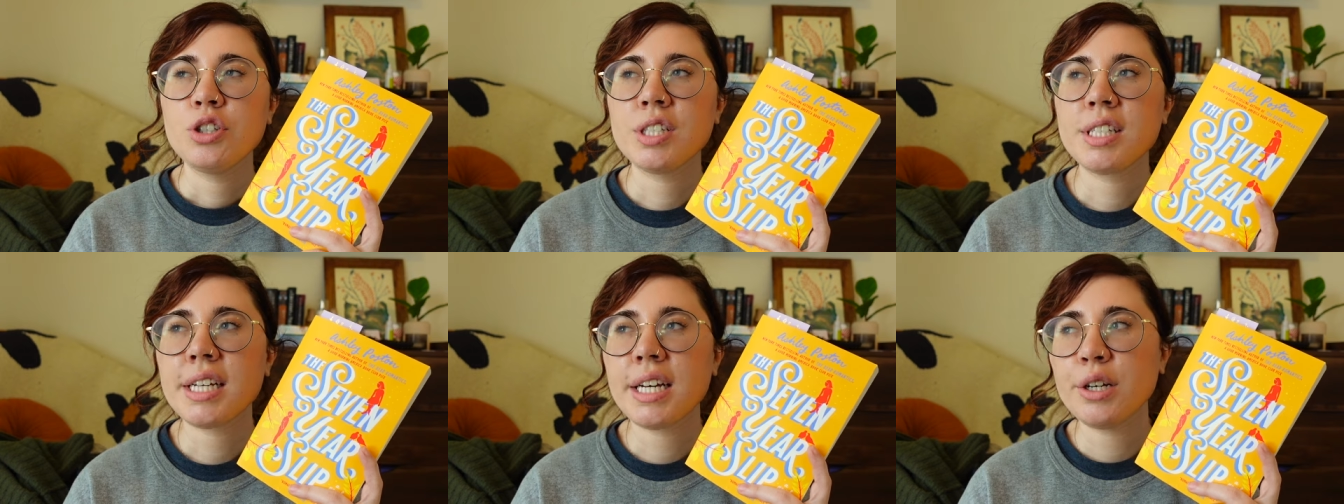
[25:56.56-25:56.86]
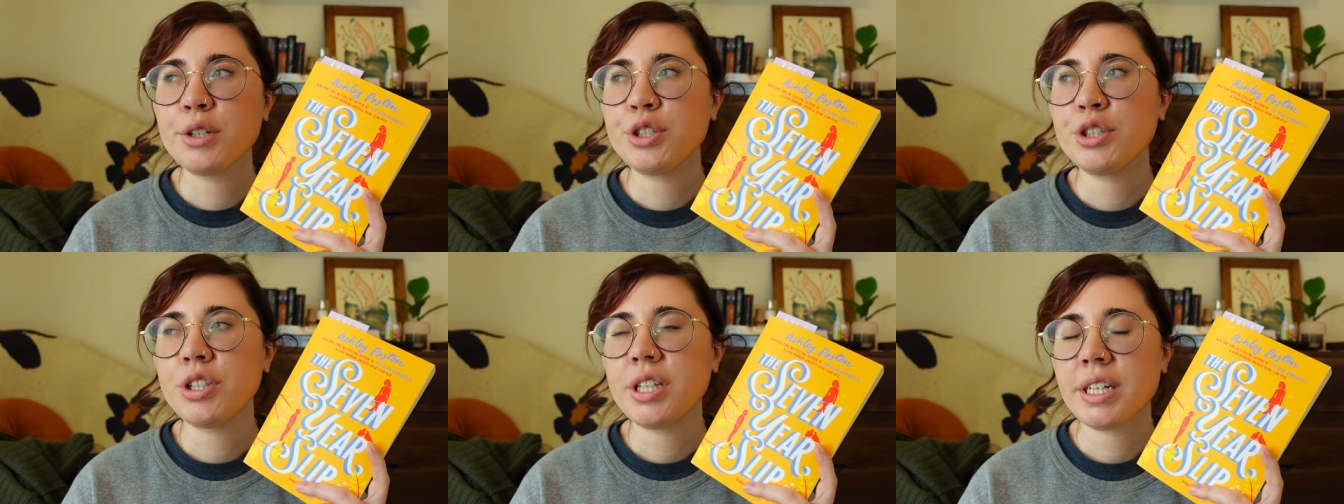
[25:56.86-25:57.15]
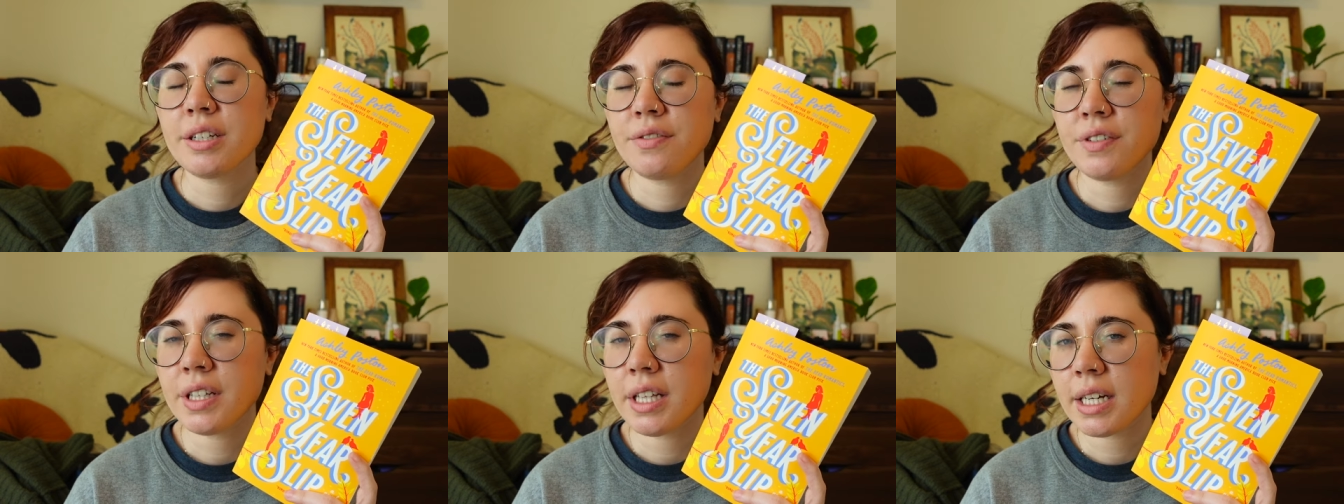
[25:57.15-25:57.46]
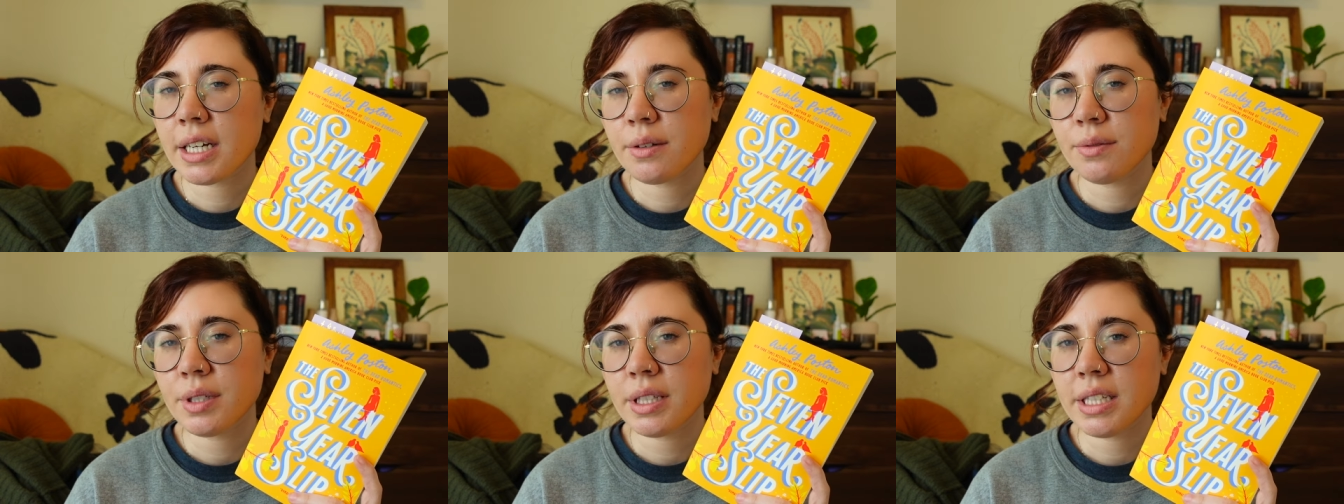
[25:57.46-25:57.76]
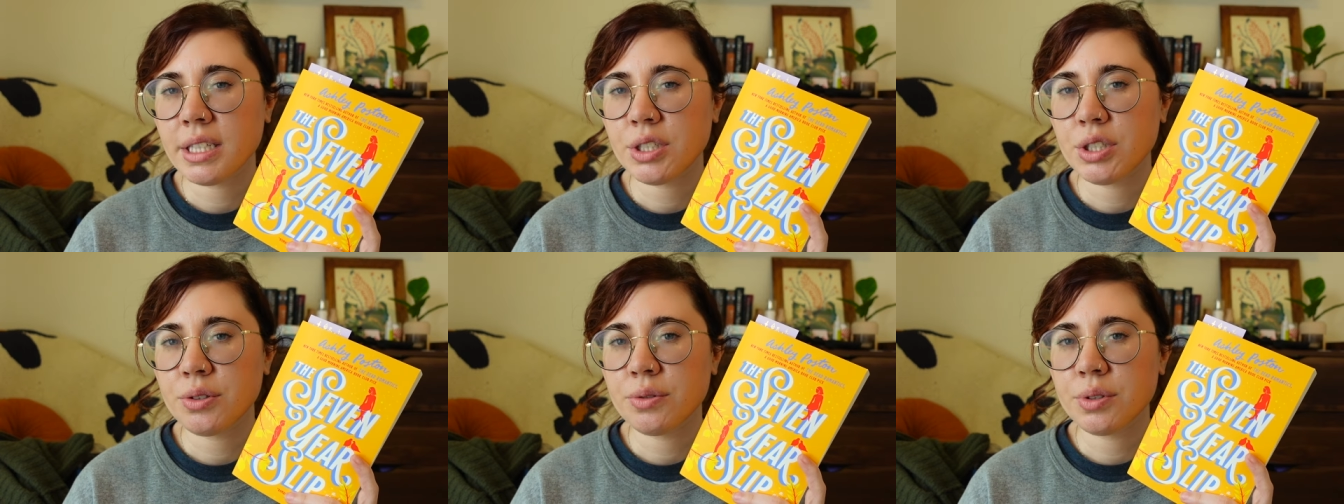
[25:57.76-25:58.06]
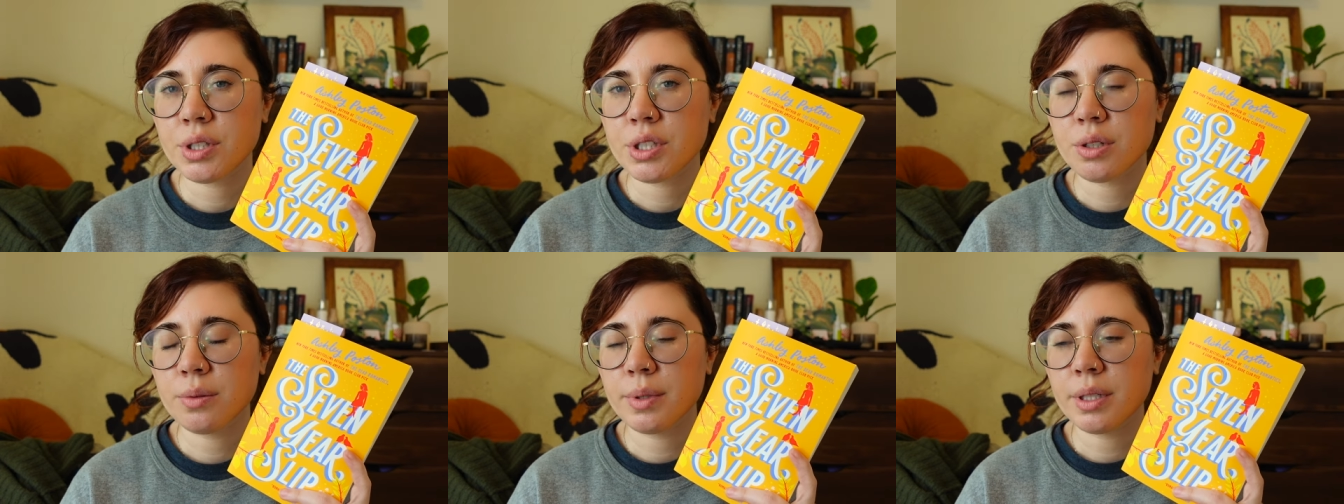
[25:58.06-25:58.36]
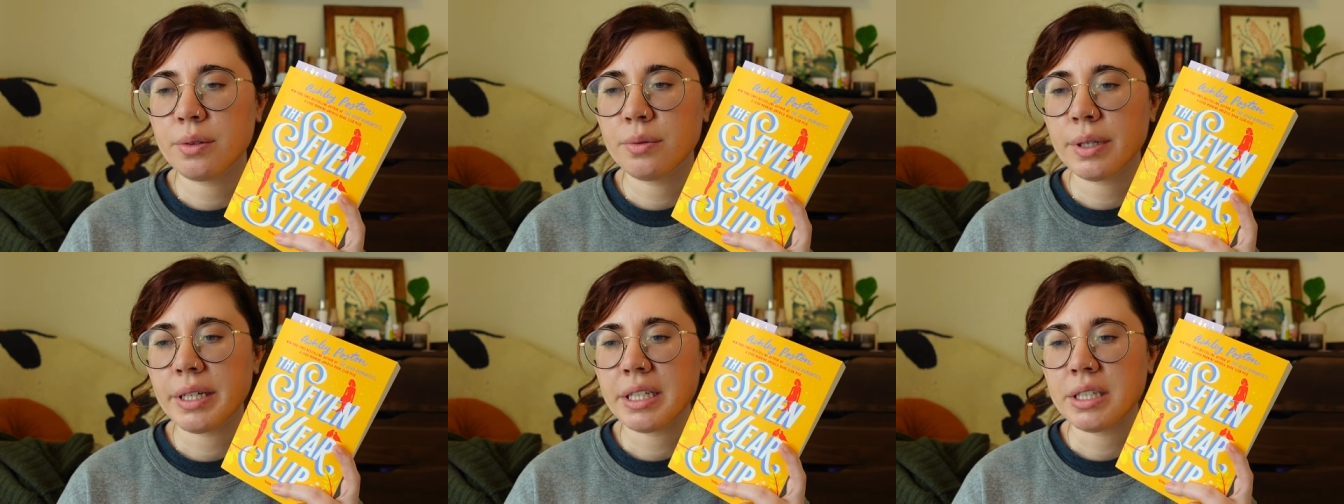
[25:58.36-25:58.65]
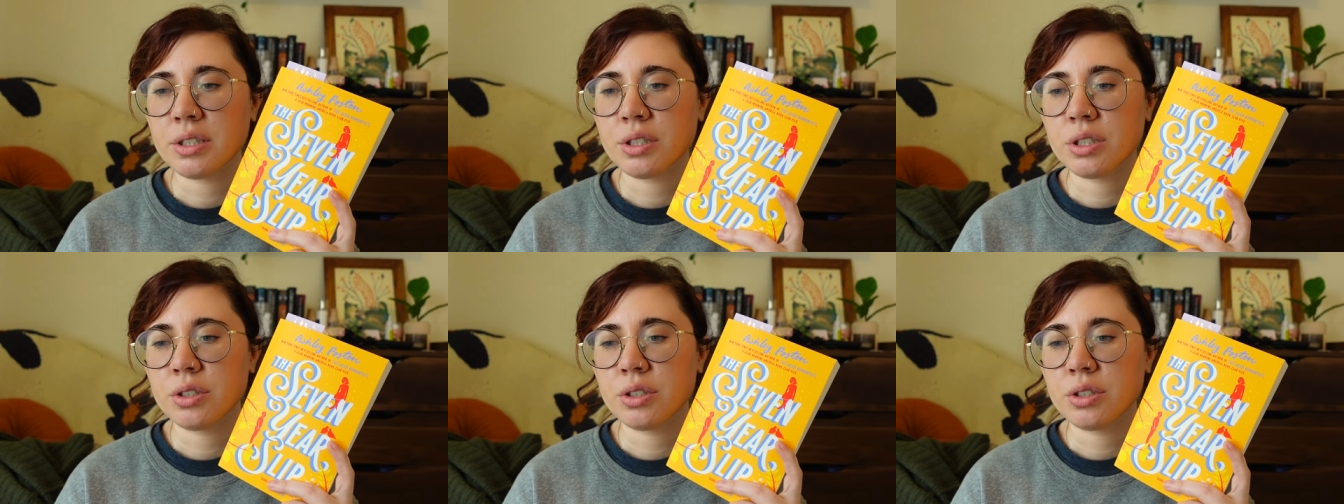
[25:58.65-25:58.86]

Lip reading: She's a character that I feel like I relate to in so many ways